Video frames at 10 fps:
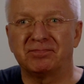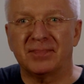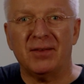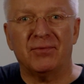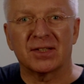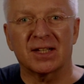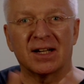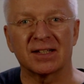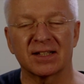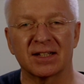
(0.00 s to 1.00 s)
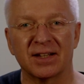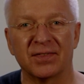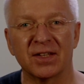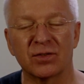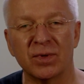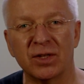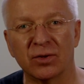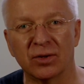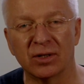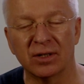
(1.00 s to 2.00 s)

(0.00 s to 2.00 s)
emphasize in this video,